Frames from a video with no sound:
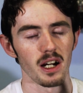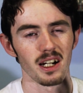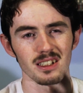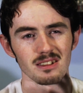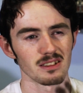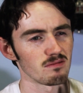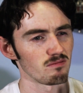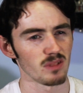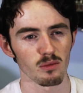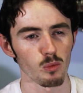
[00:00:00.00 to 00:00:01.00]
and
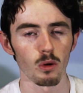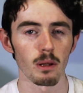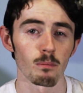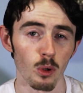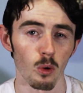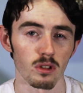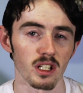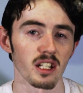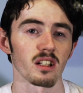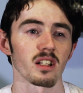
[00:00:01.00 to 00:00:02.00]
it won't
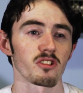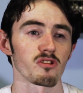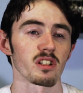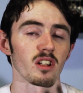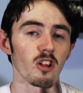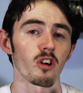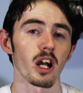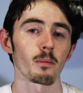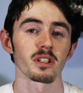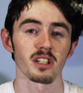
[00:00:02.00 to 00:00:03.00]
import, and it'll literally
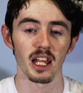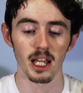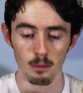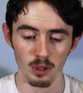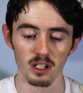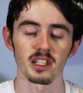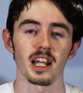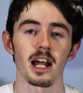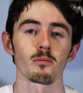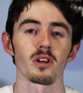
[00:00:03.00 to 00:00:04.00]
lock up until I unplug
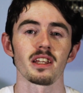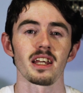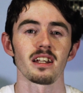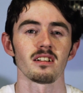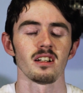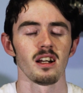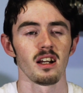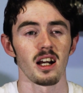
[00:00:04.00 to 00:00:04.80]
the camera, and then